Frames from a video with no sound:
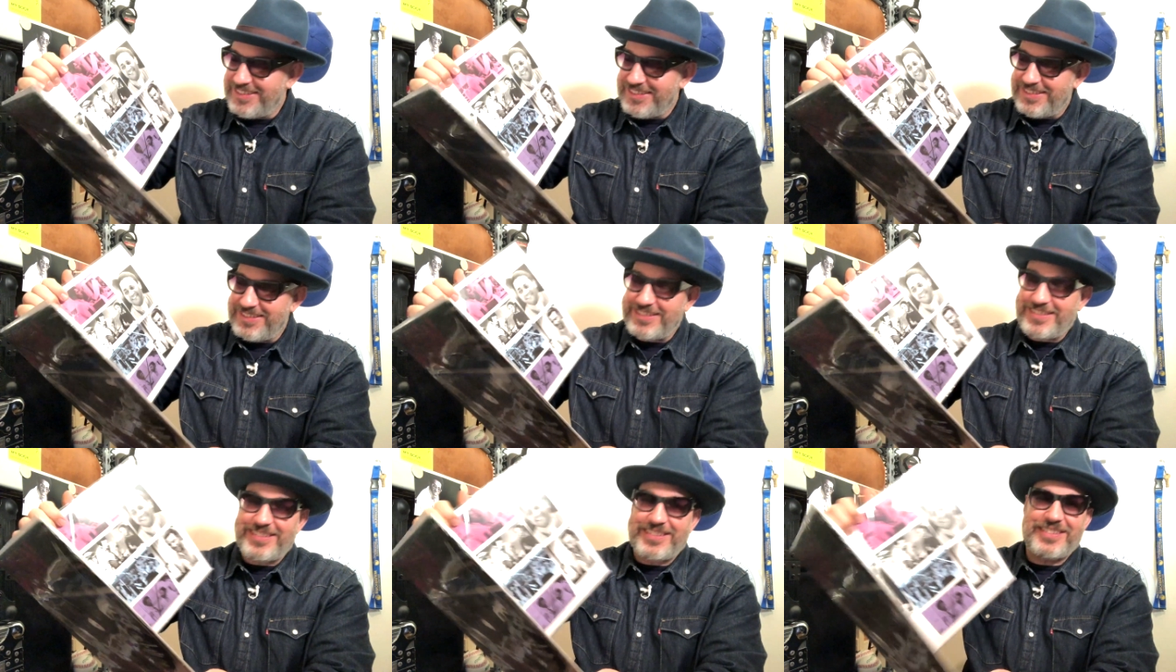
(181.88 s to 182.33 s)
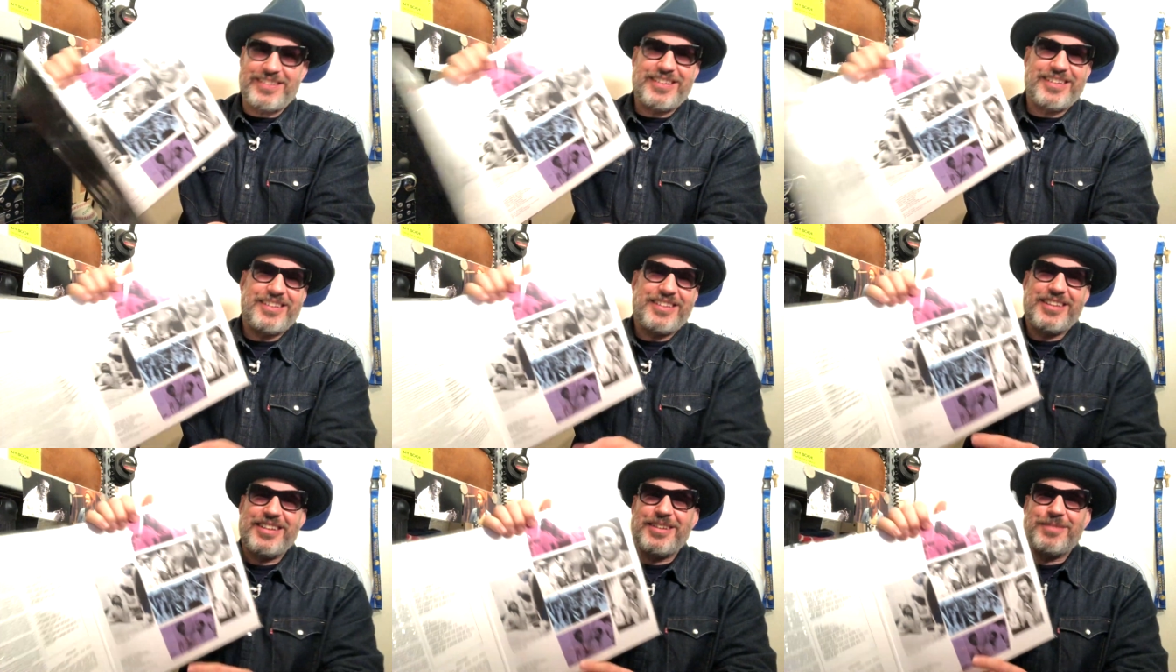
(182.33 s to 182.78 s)

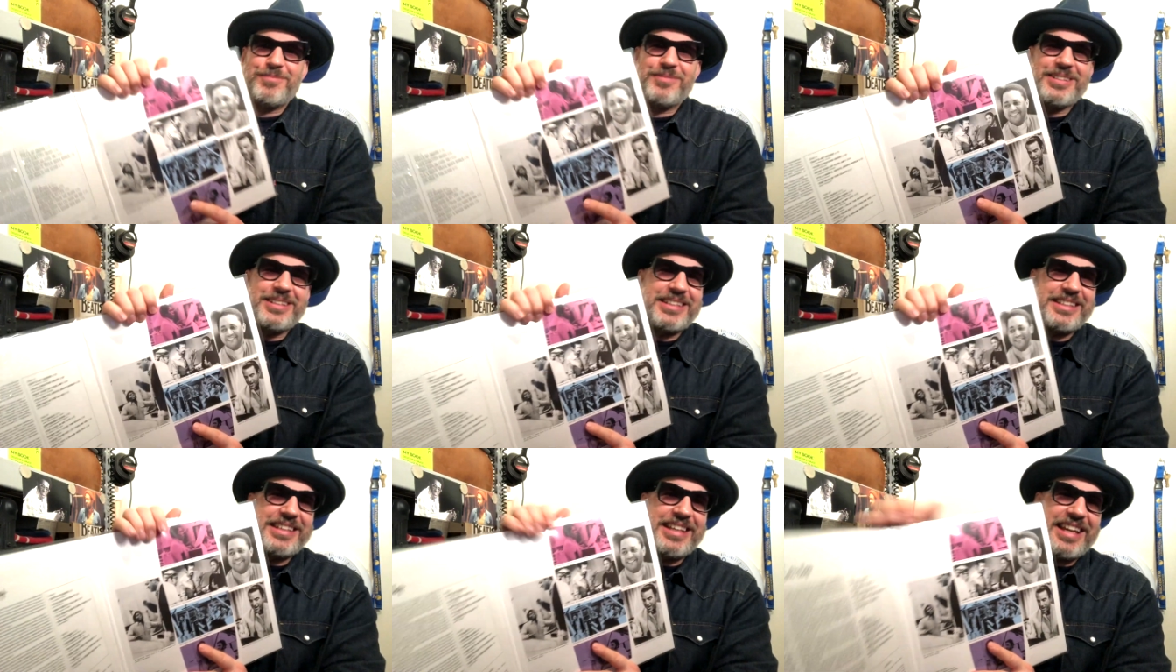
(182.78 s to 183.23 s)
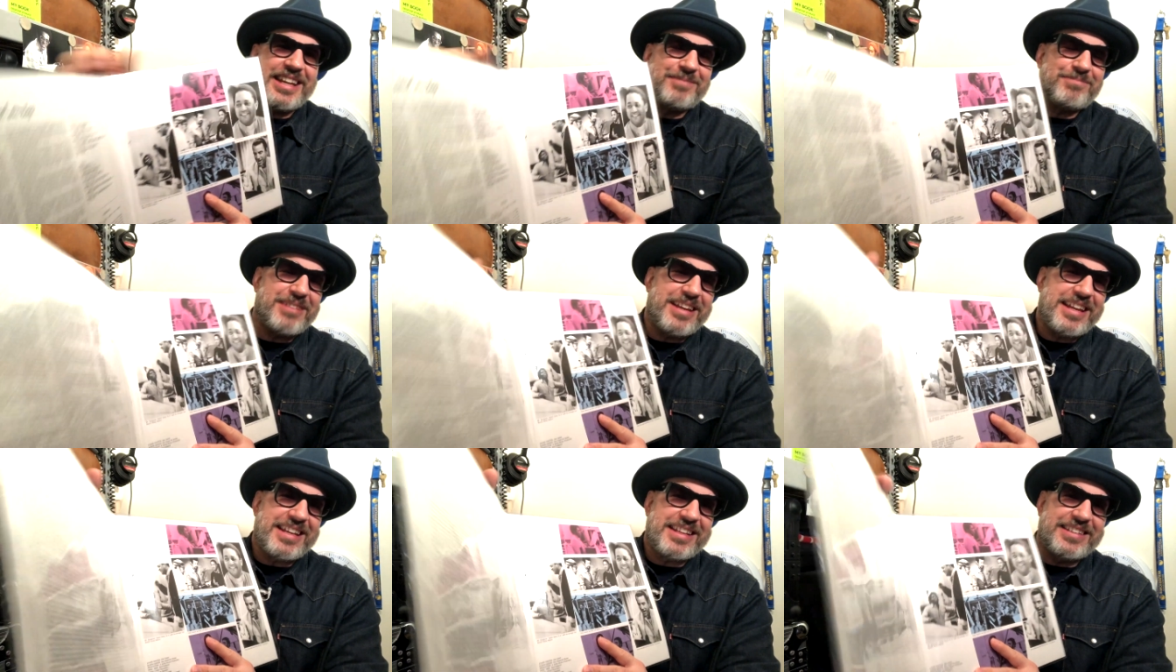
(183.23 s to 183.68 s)
but again,
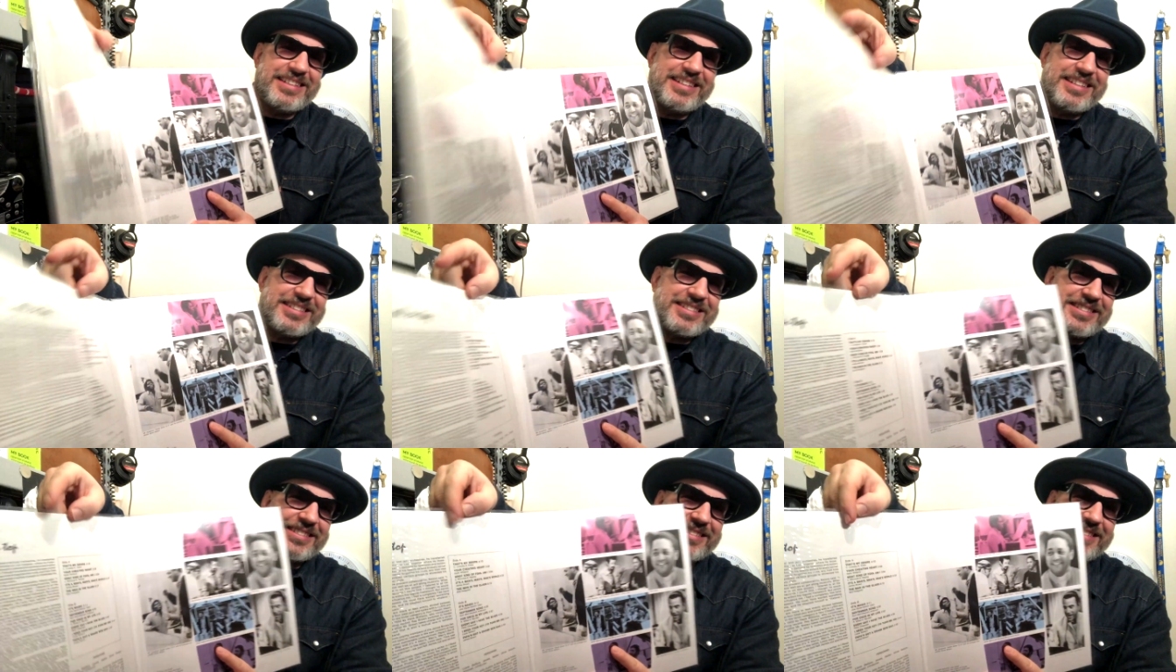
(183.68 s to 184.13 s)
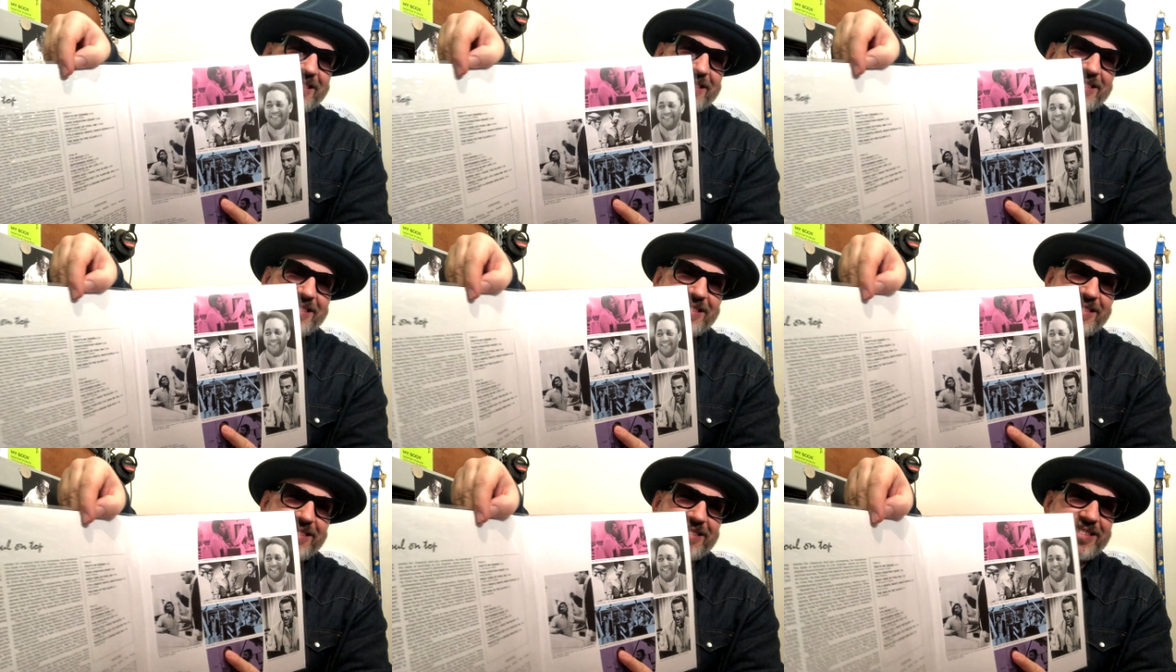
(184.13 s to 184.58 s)
man, this is
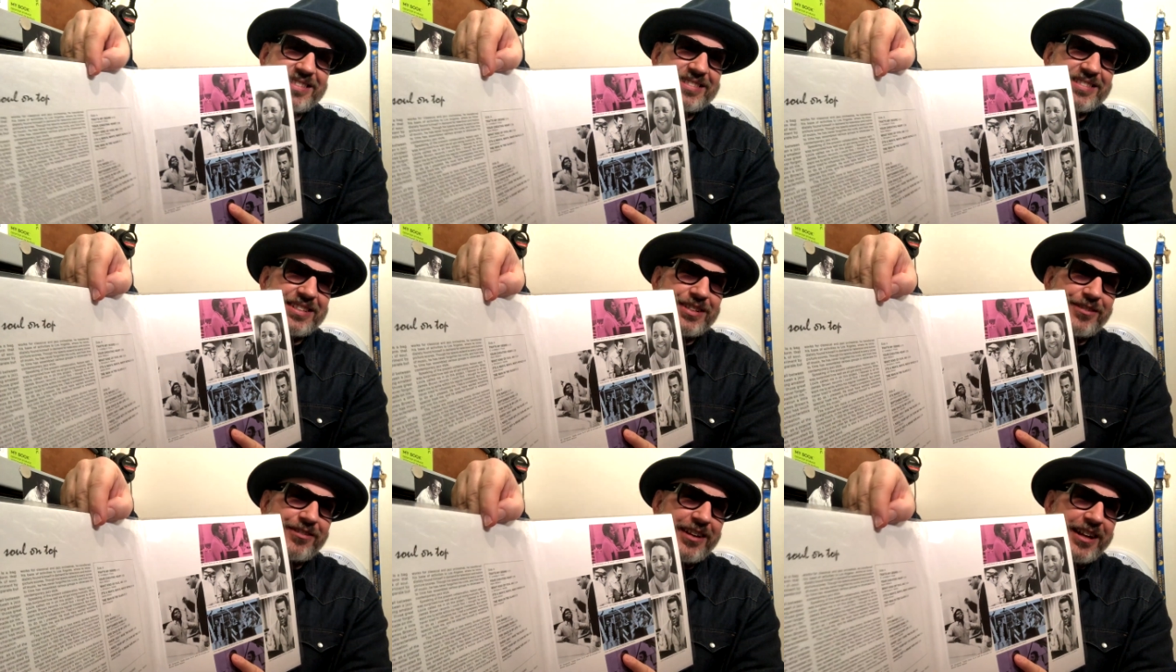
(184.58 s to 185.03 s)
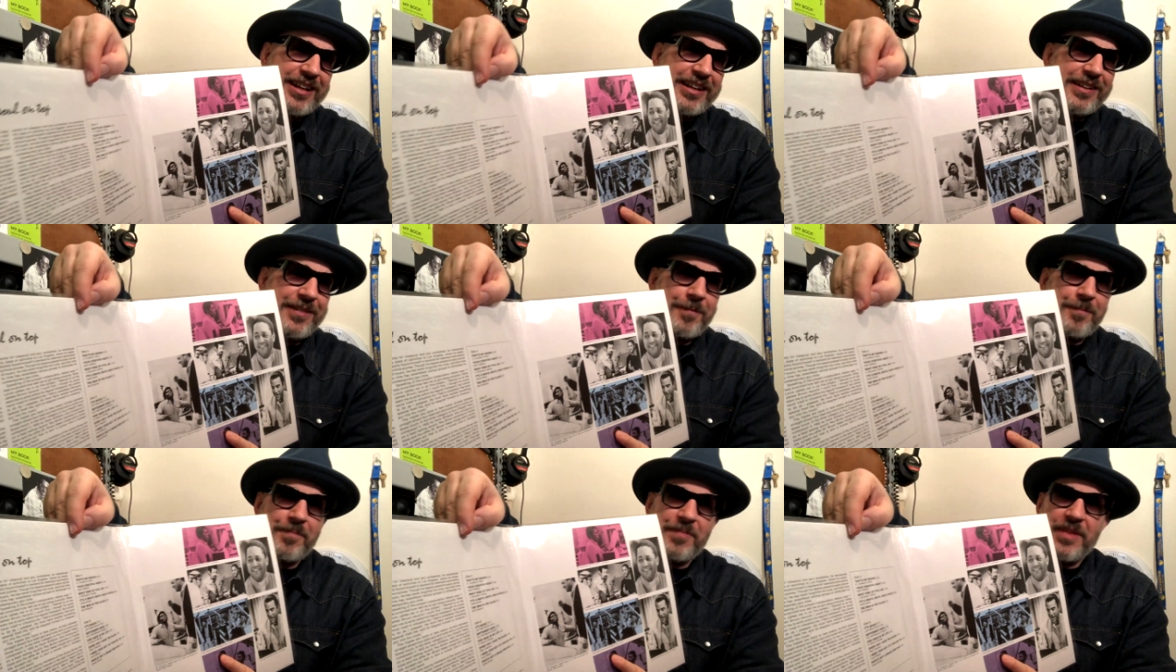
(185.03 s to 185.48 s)
this just a great,
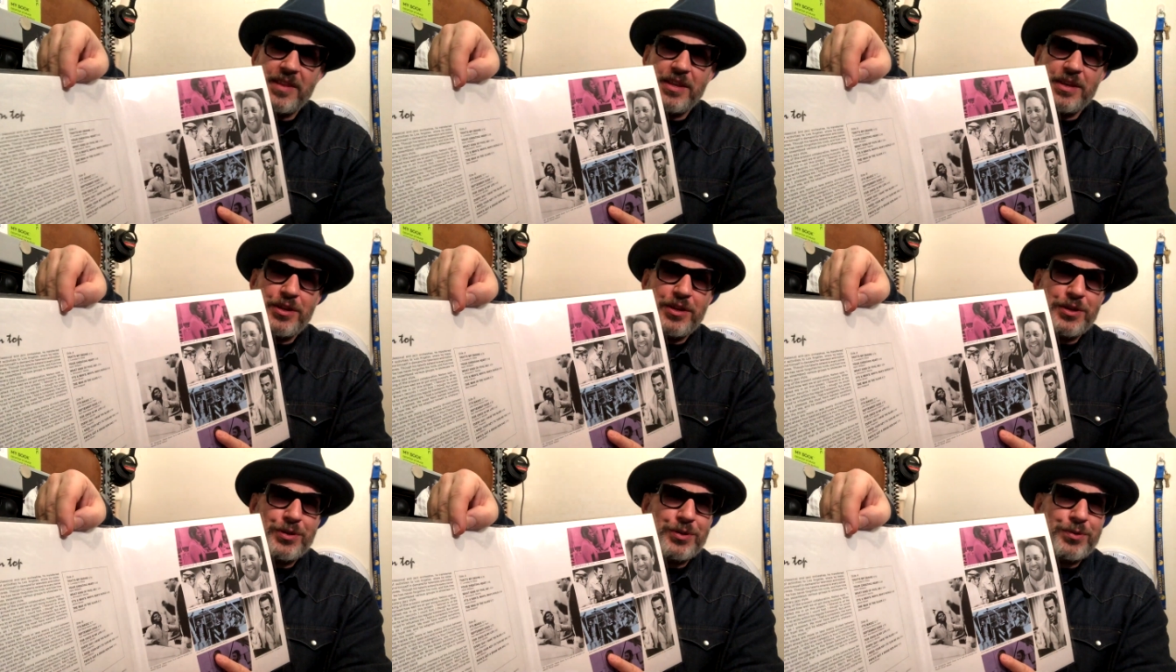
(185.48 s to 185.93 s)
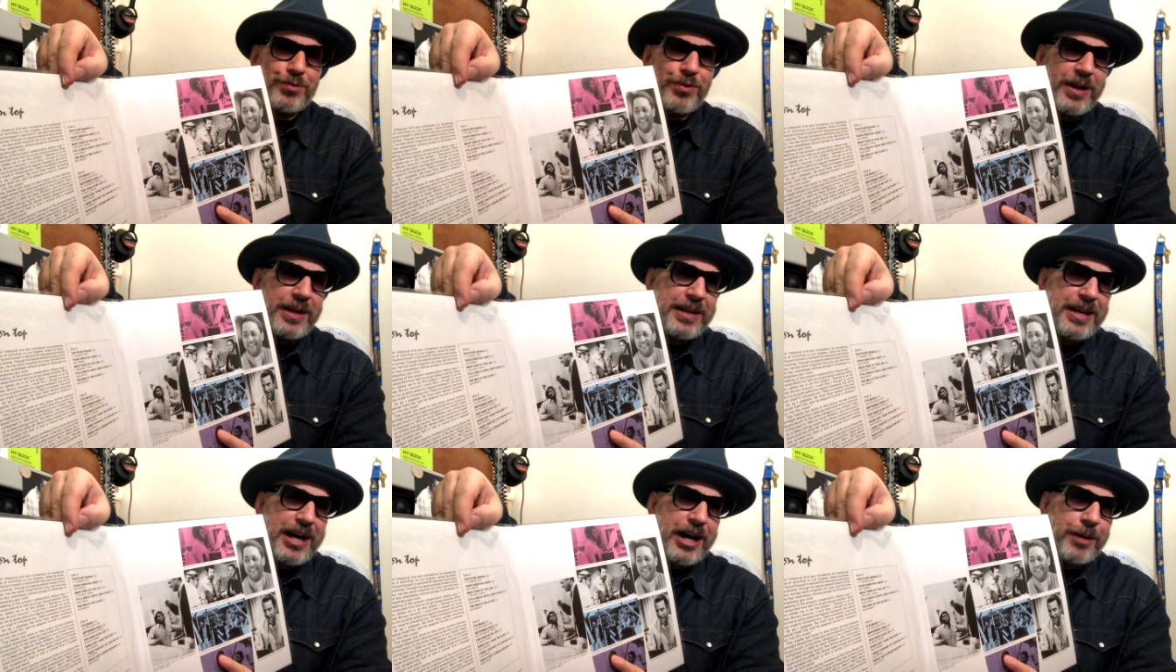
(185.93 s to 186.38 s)

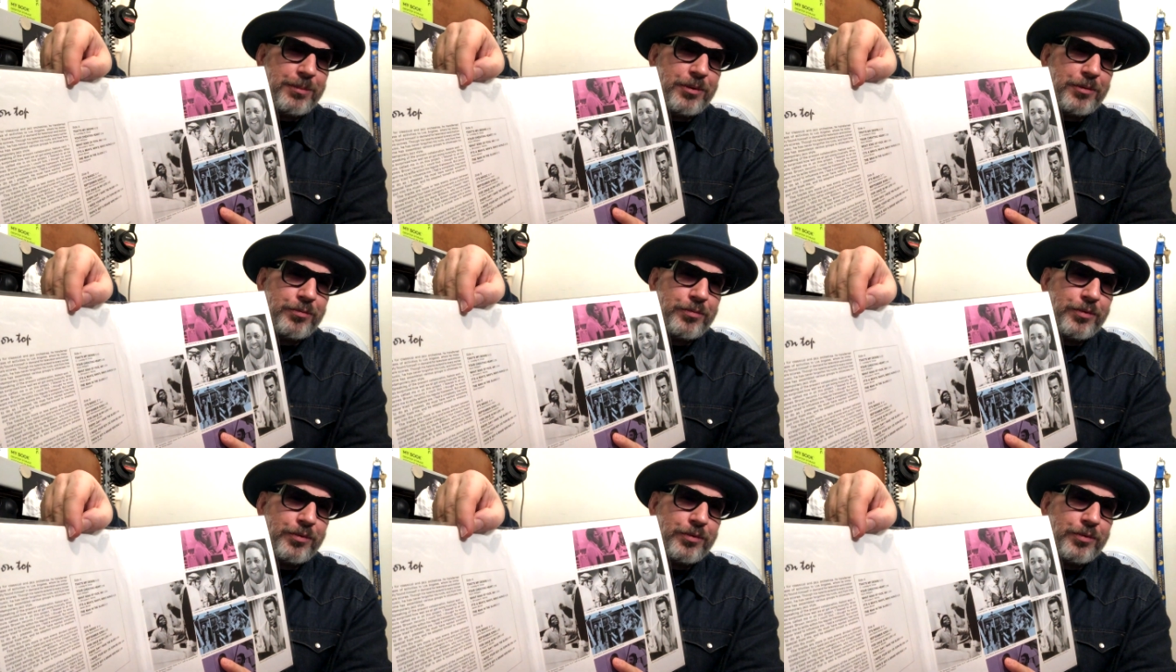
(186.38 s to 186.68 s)
great album.